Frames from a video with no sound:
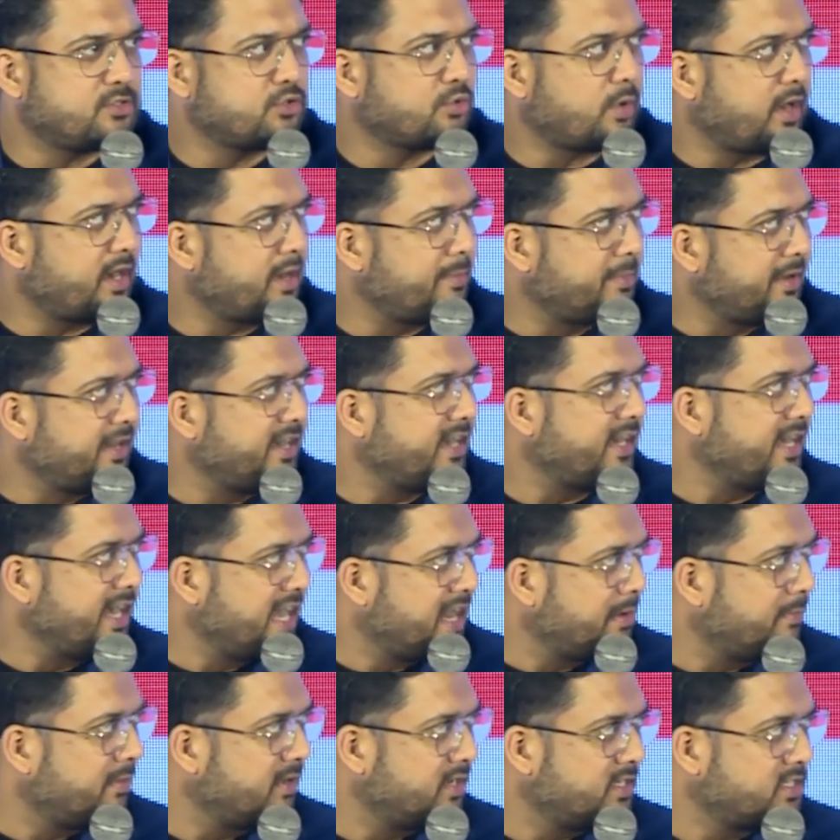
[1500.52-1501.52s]
to our immediate
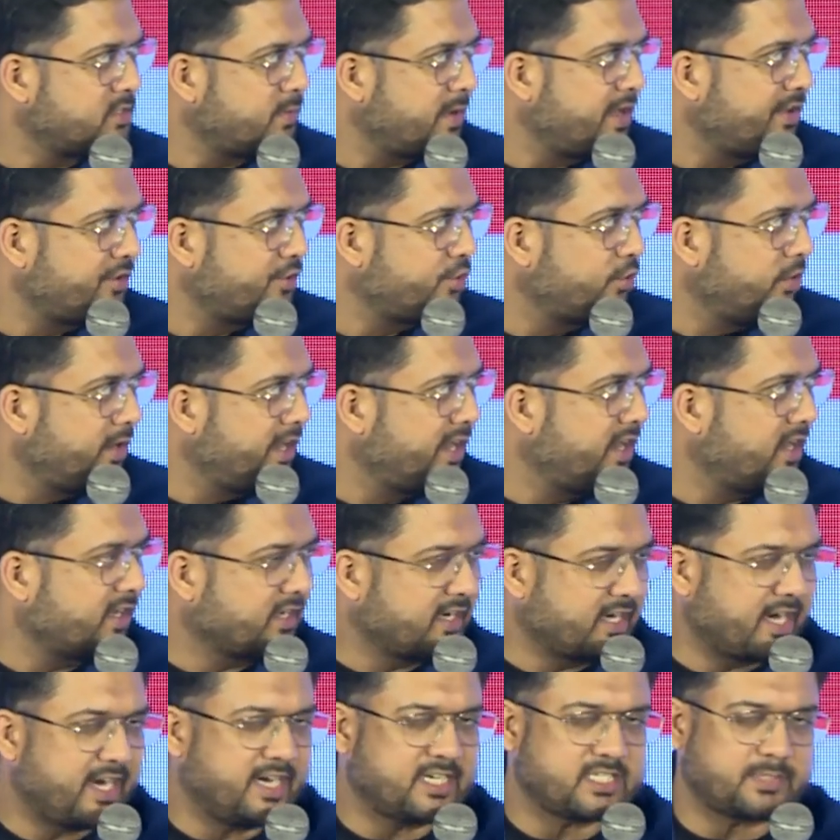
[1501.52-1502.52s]
neighbors, we're truly in a
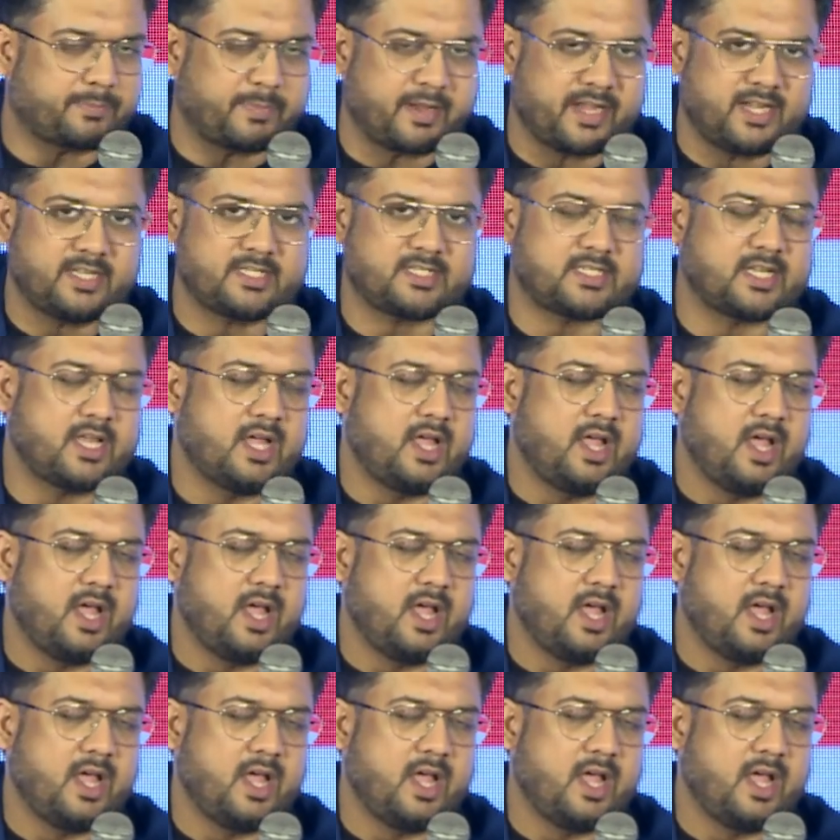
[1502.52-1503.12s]
great space.